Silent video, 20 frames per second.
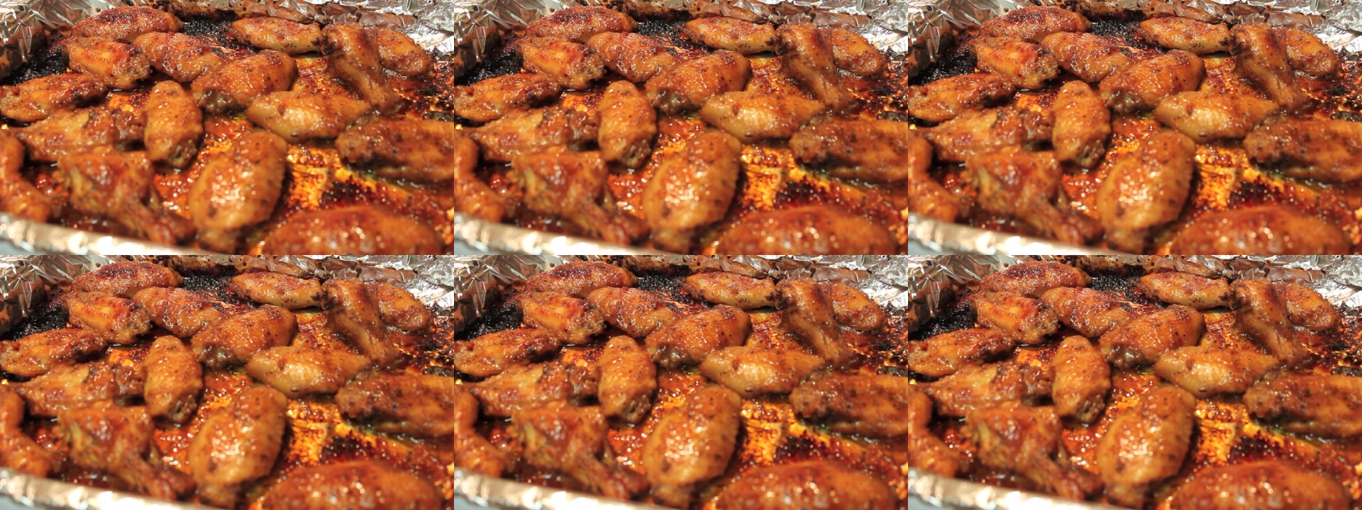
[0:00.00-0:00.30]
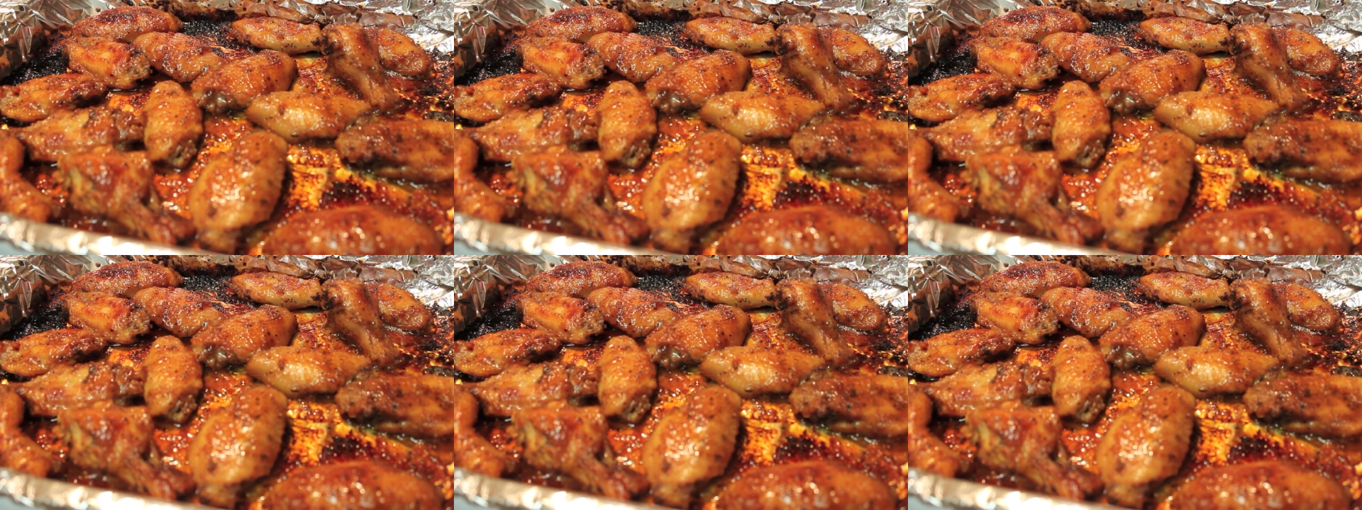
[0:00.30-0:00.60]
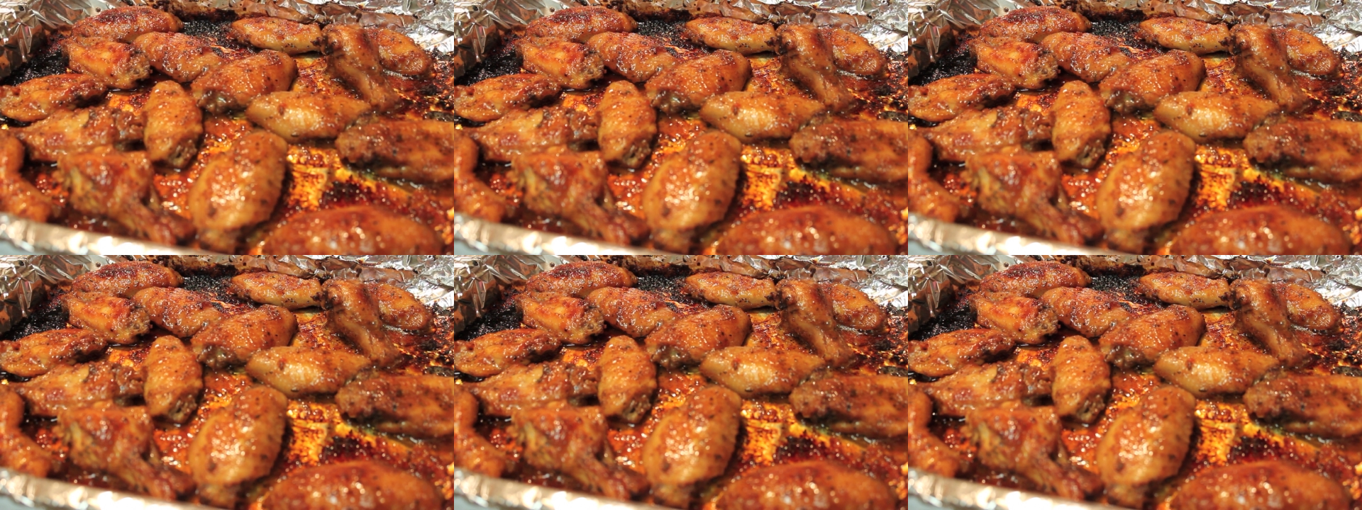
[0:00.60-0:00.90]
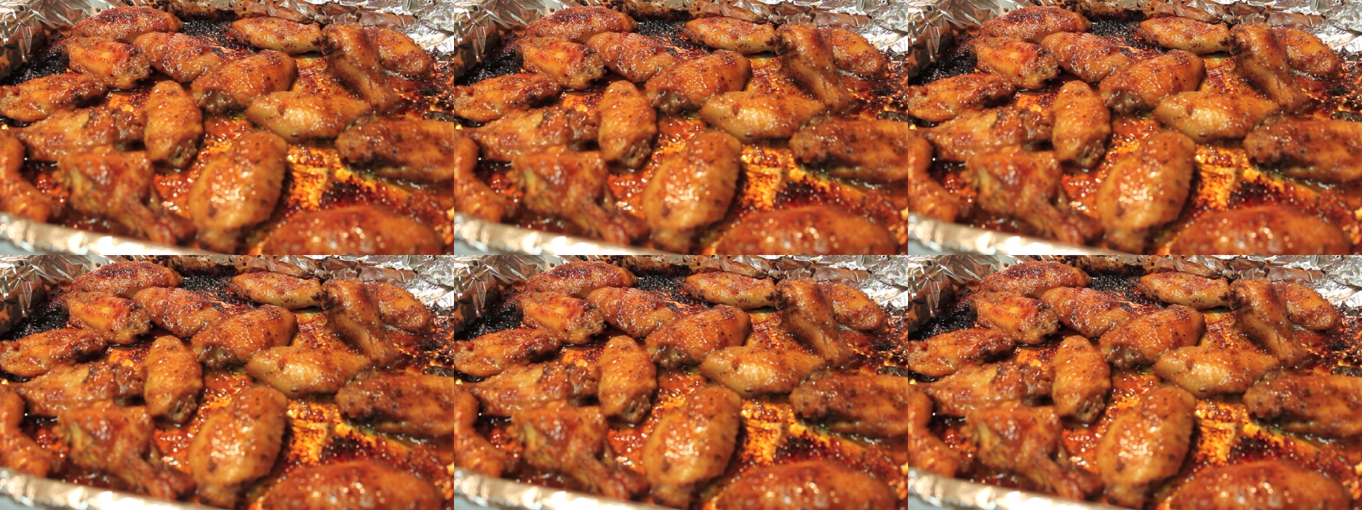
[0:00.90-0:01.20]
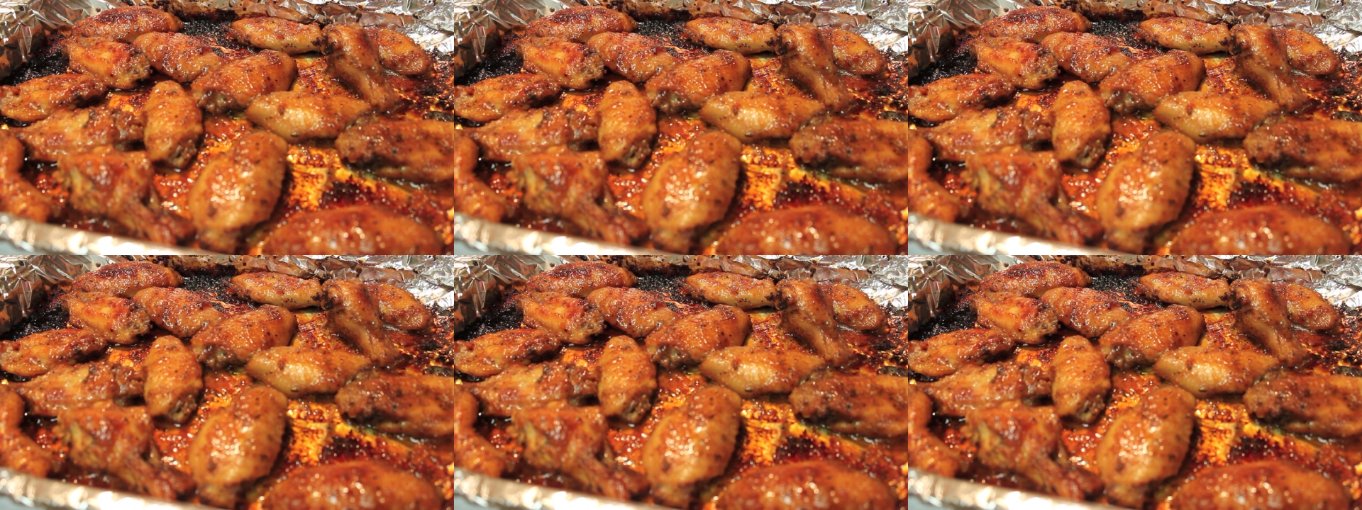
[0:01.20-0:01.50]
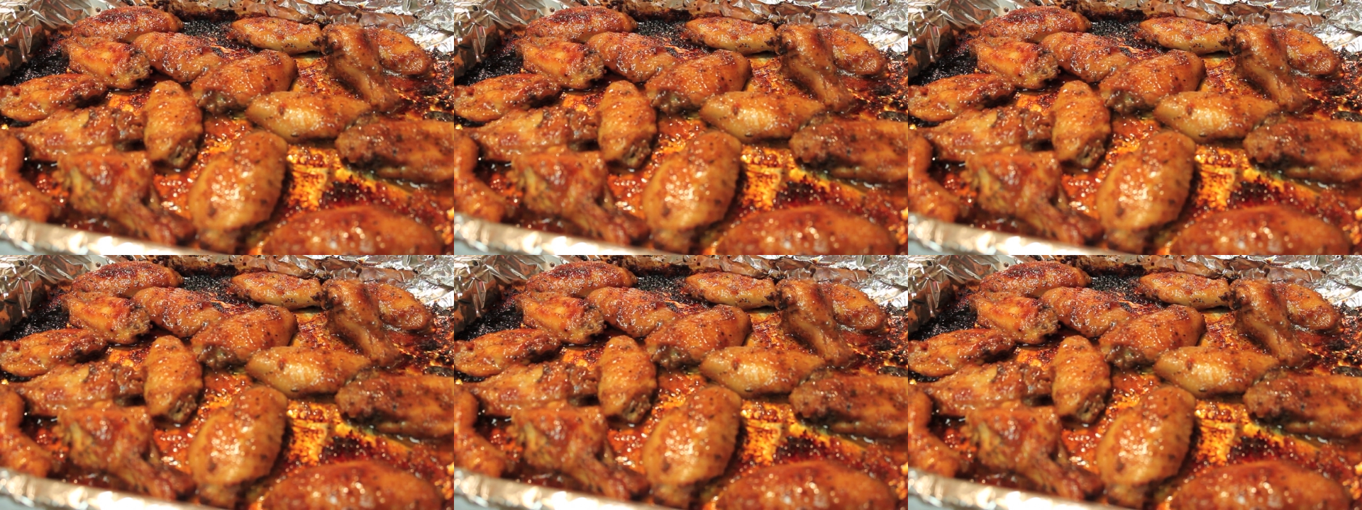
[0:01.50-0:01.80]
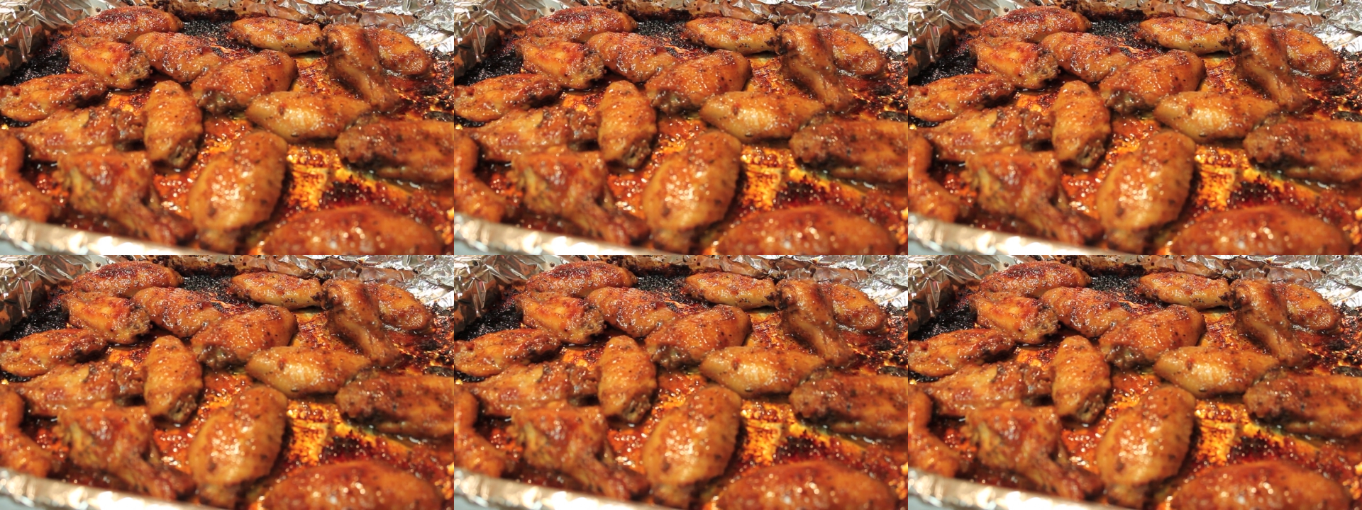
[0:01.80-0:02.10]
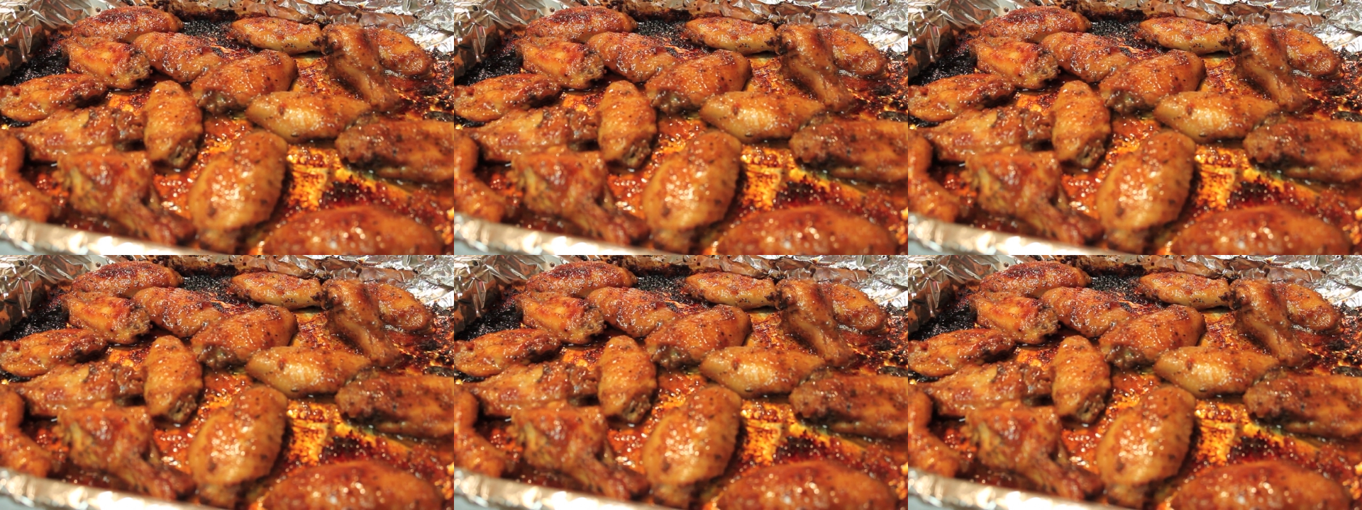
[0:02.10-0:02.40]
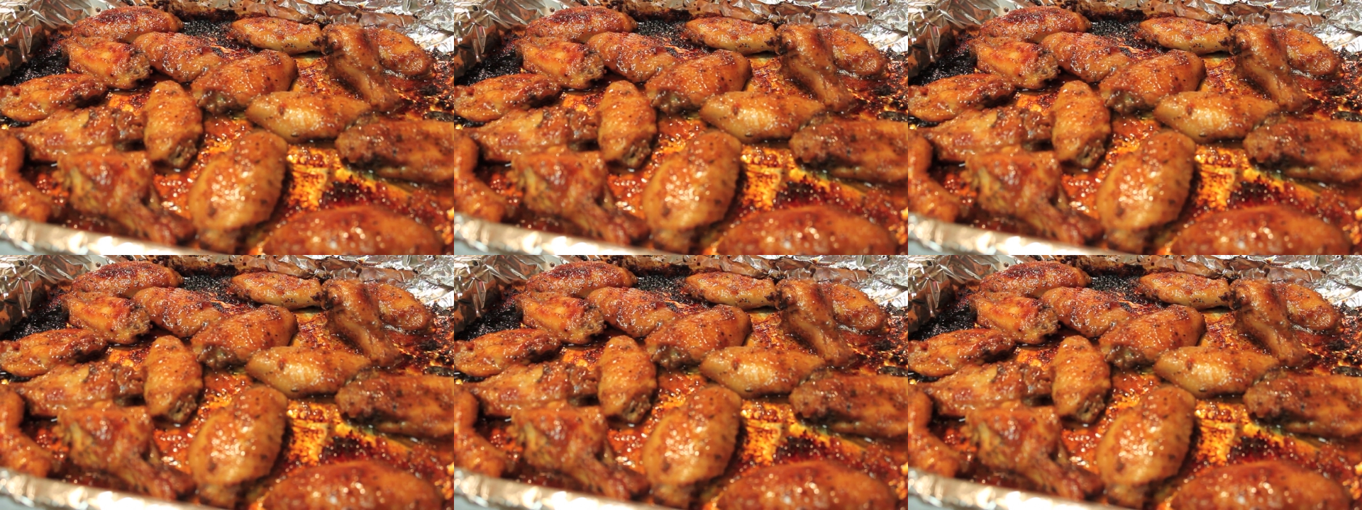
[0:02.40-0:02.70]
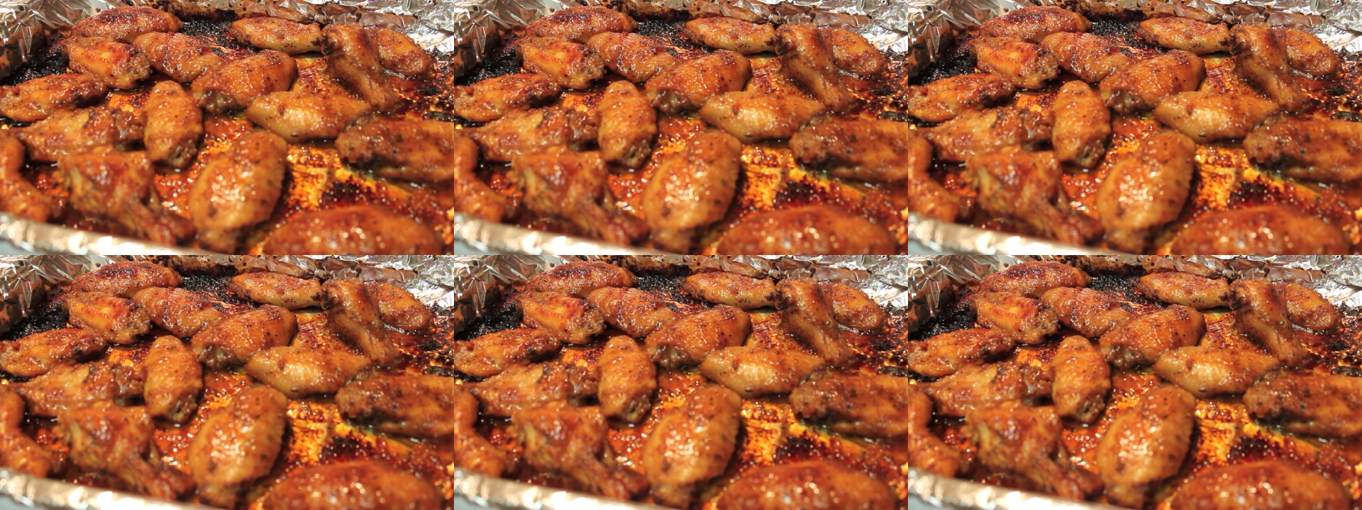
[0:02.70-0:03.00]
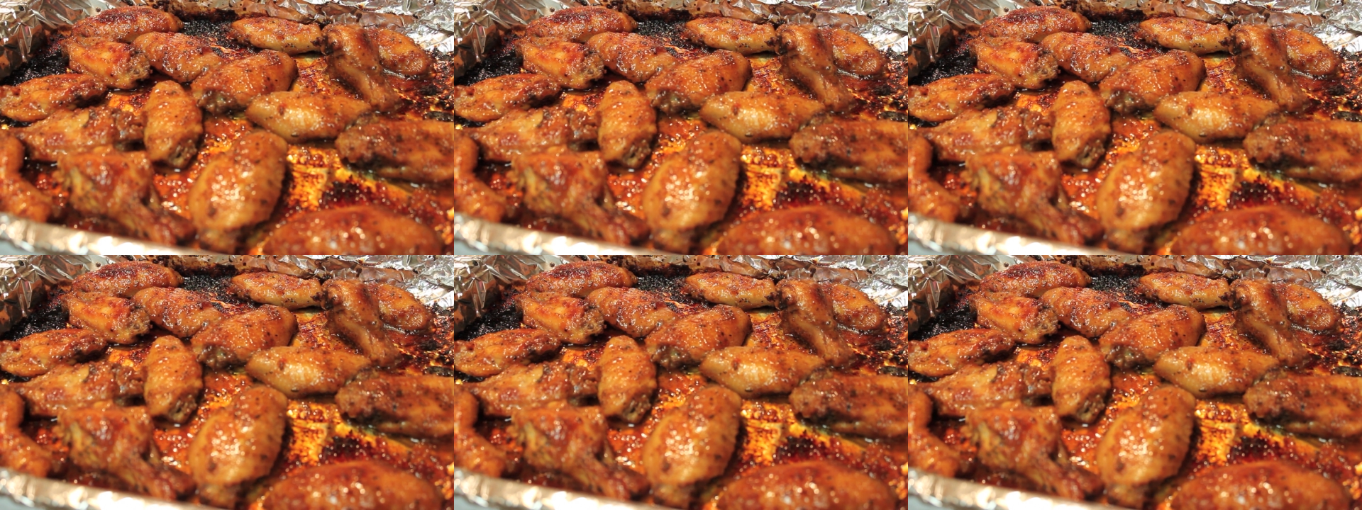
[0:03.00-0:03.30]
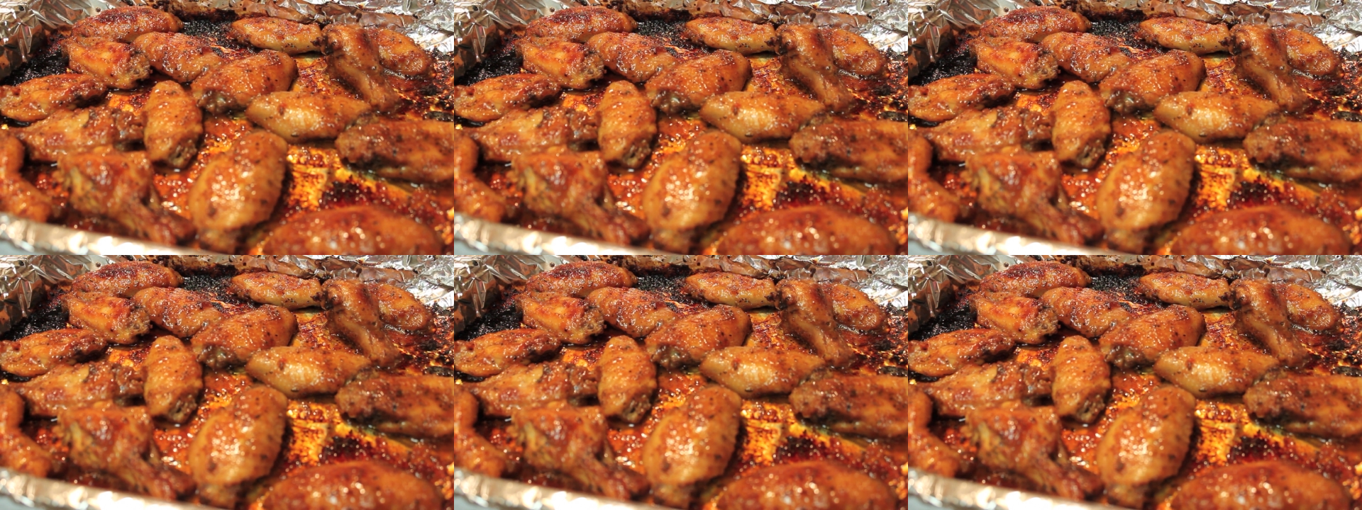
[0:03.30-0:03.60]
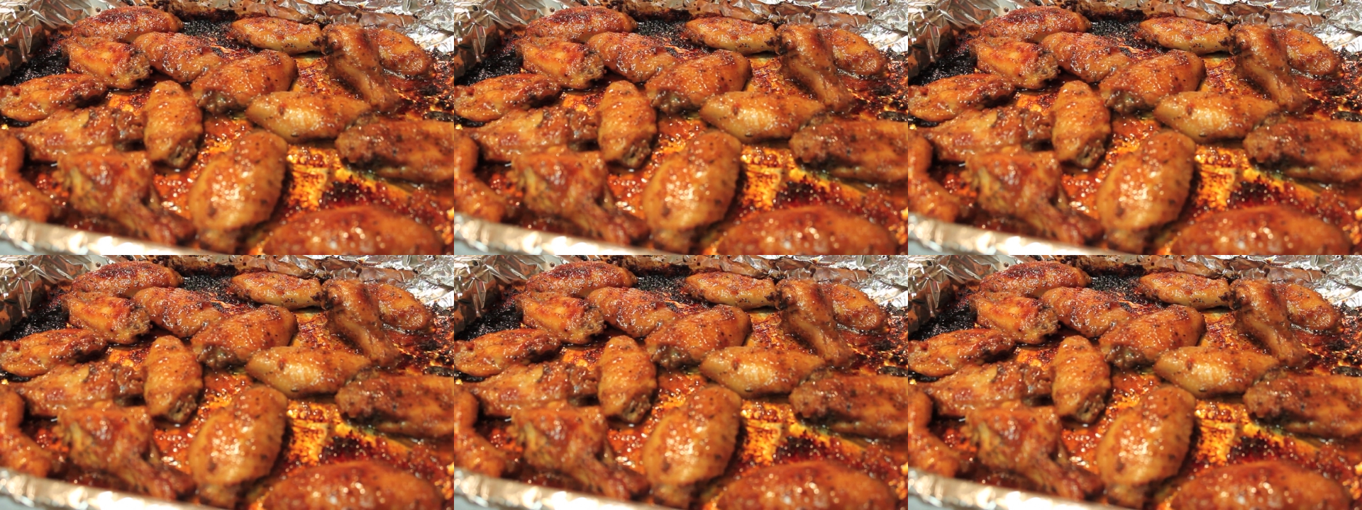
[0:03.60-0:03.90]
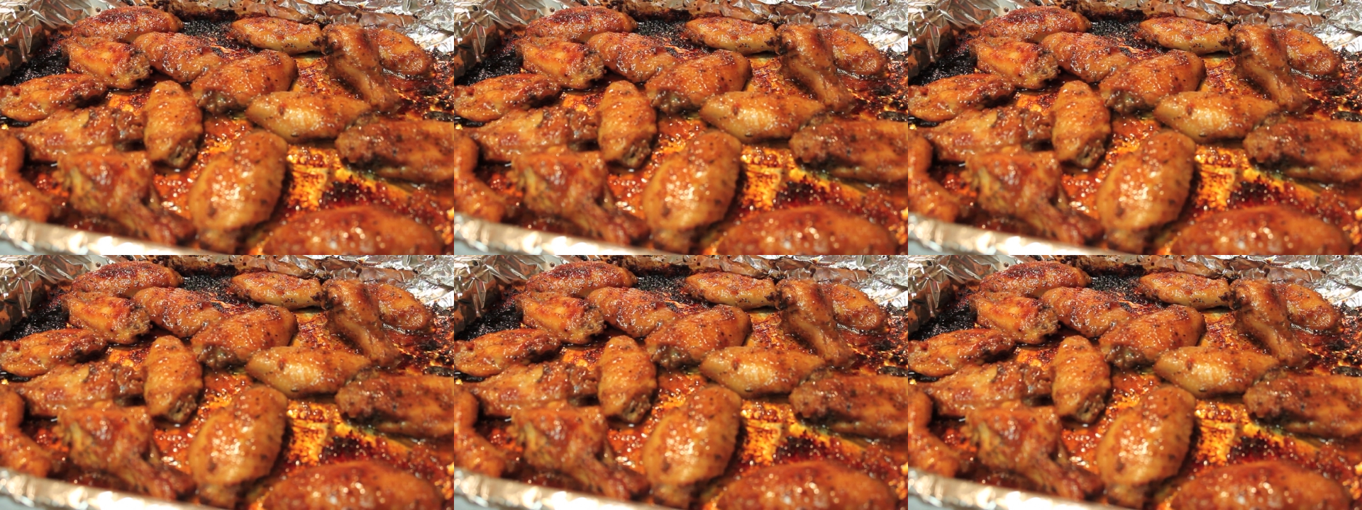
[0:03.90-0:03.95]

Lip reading: (no speaker visible)